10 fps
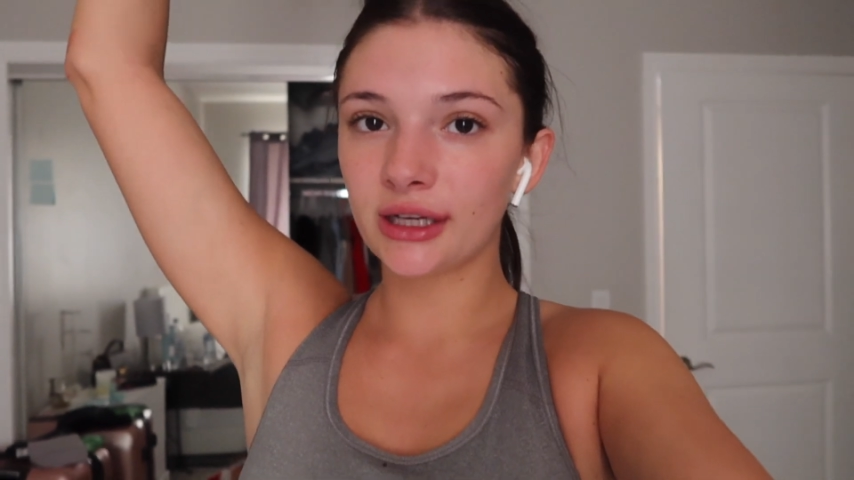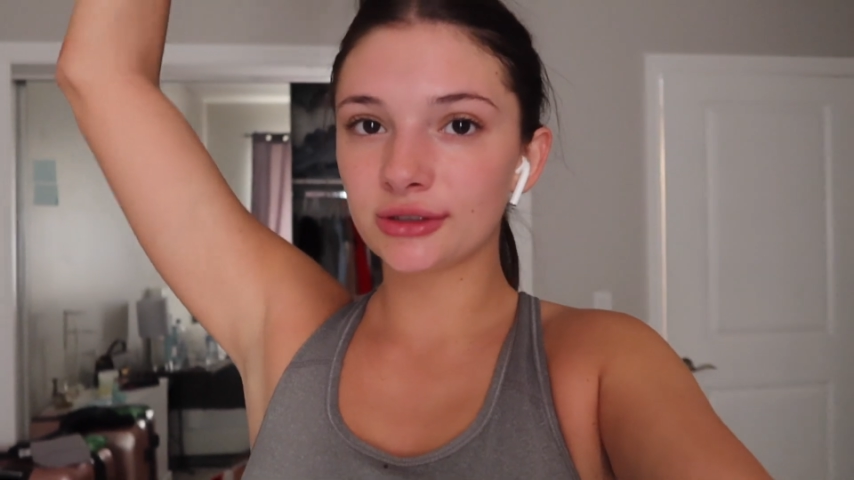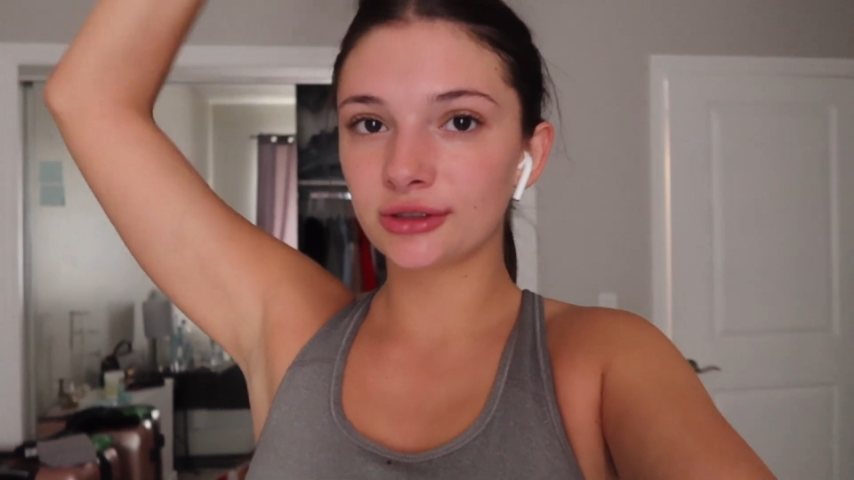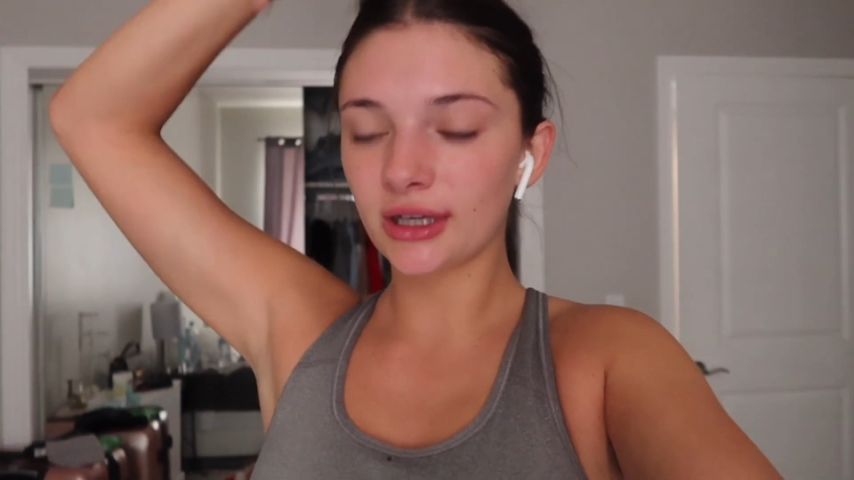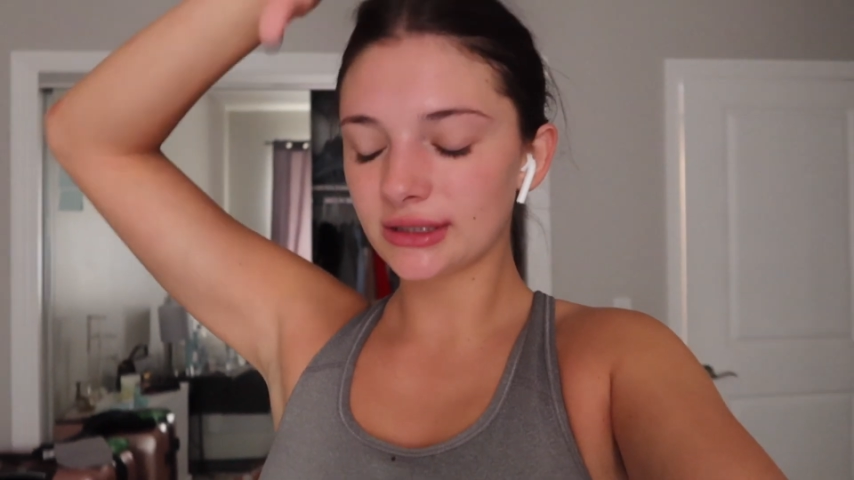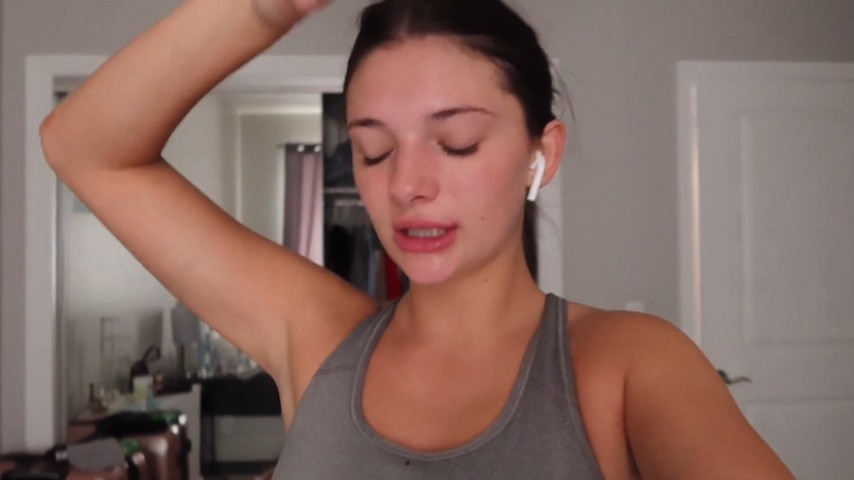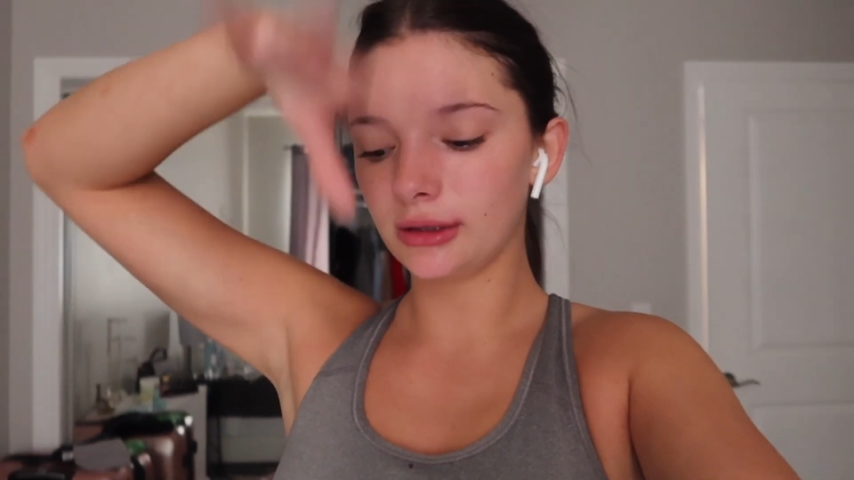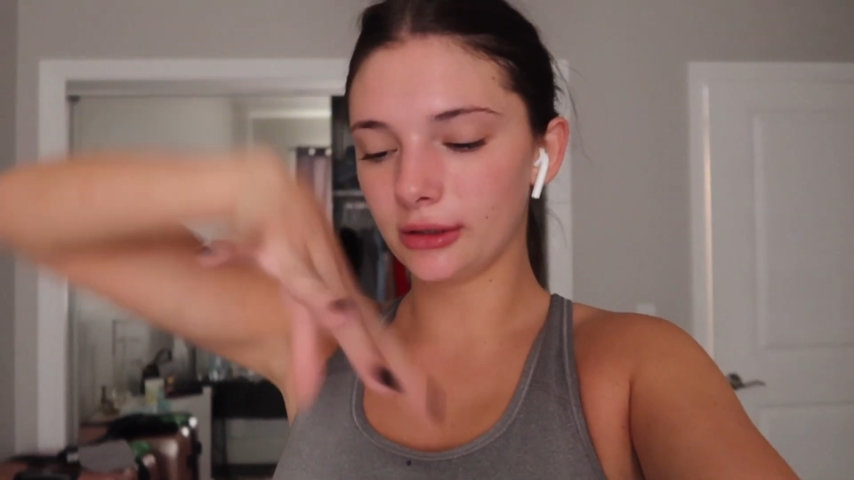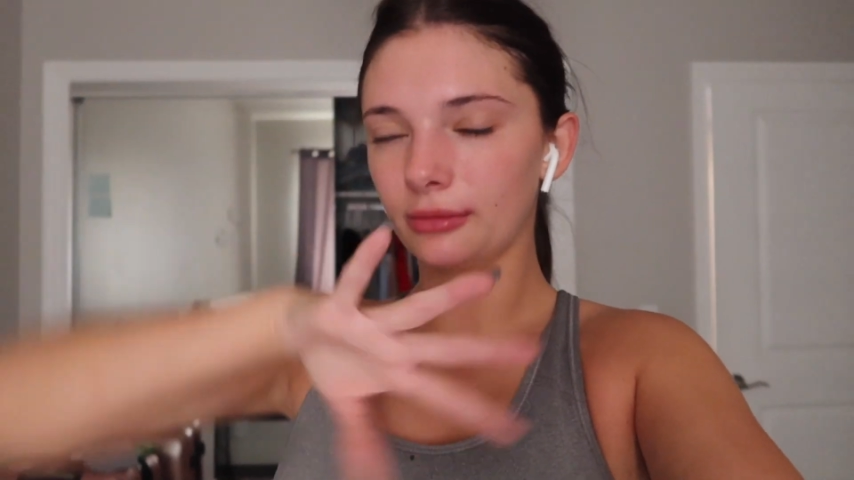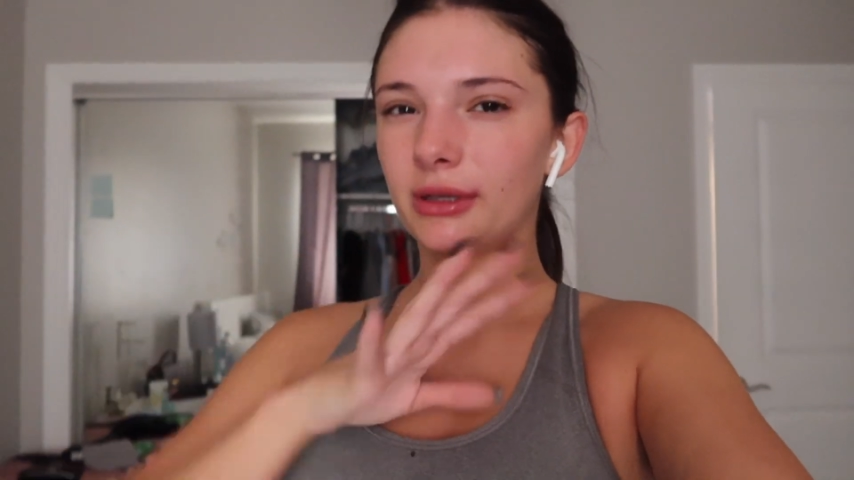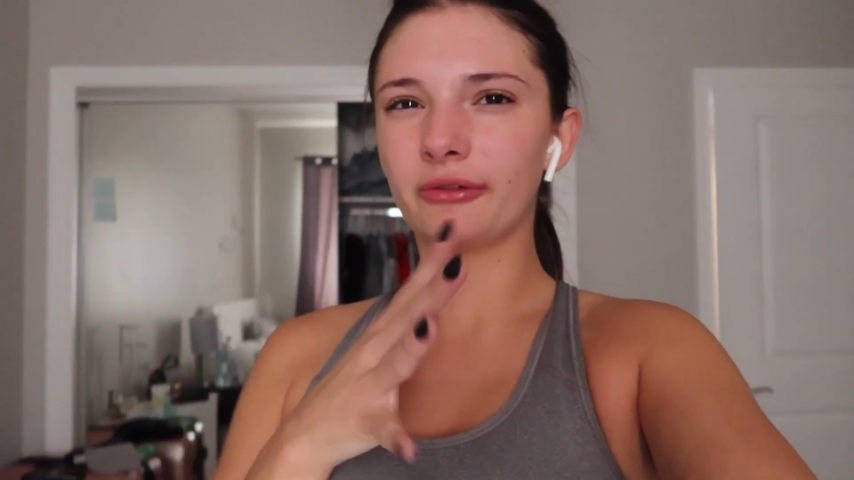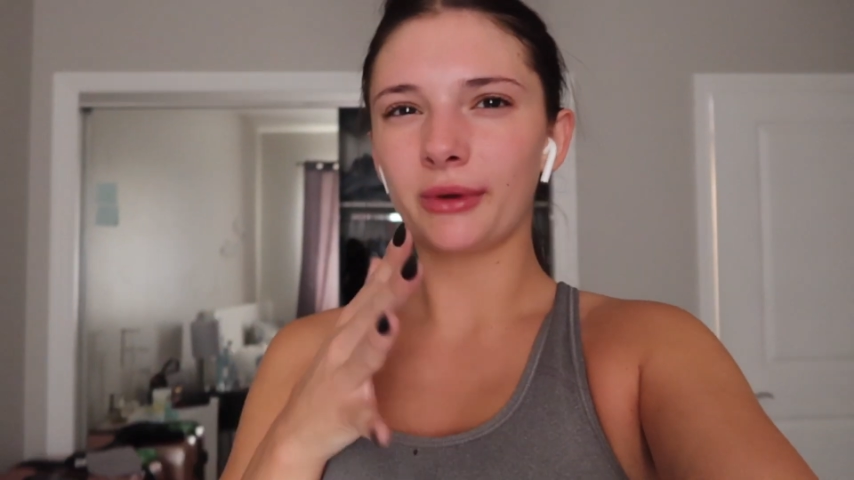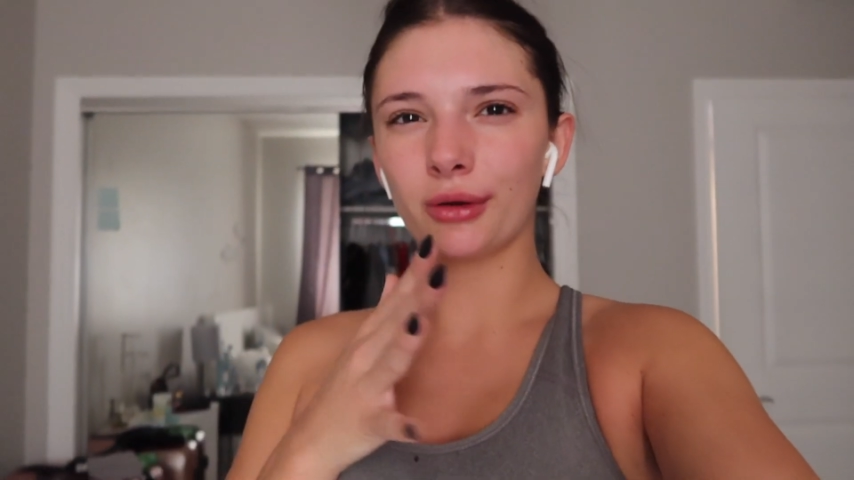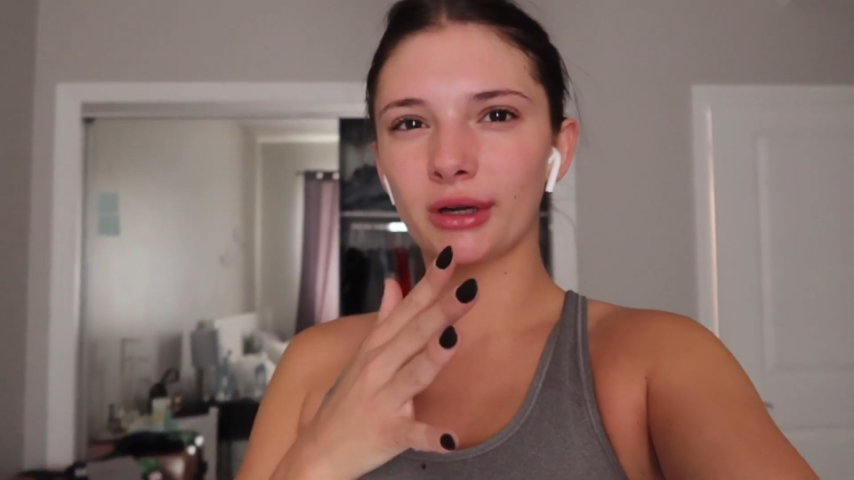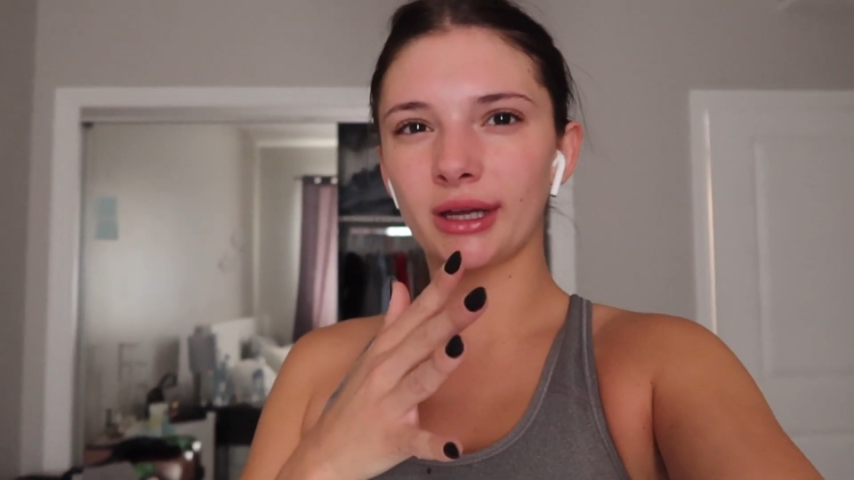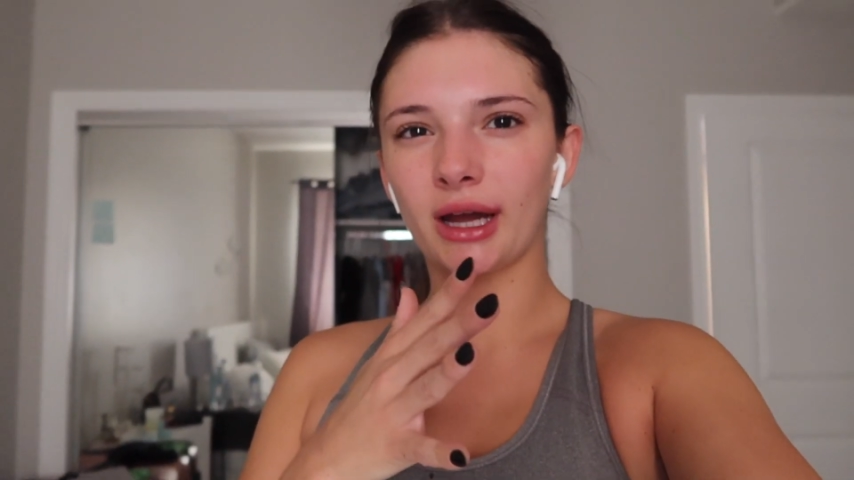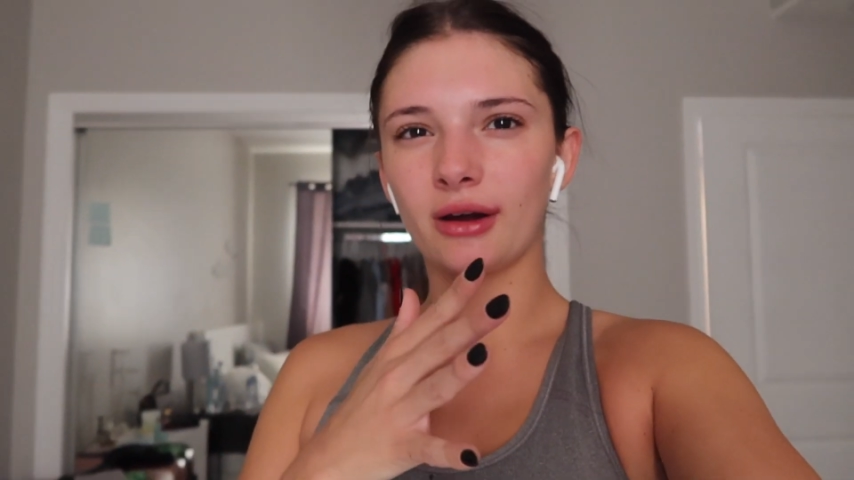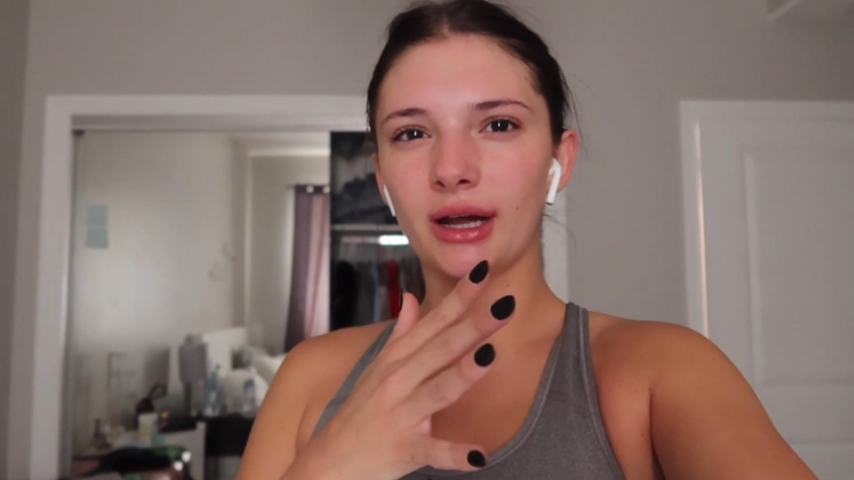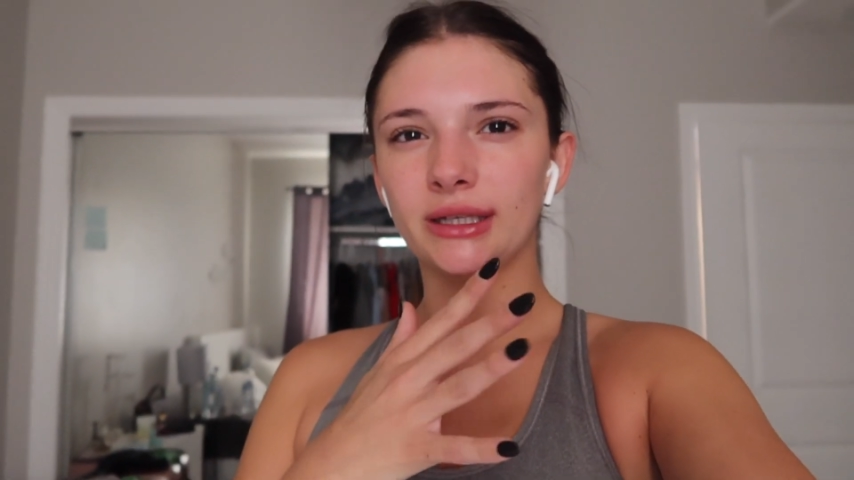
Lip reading: I showed you guys a little bit of my workout.